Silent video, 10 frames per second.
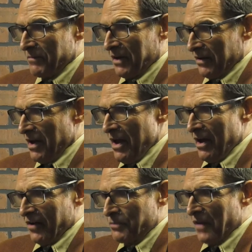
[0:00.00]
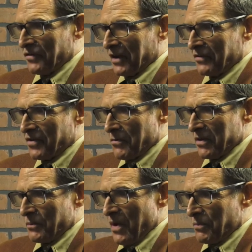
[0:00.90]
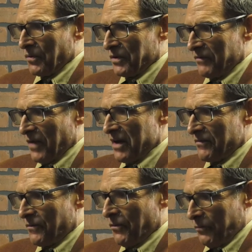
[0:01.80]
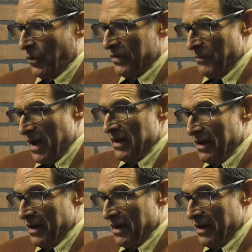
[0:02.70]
Because, especially considering the people that have done it with me.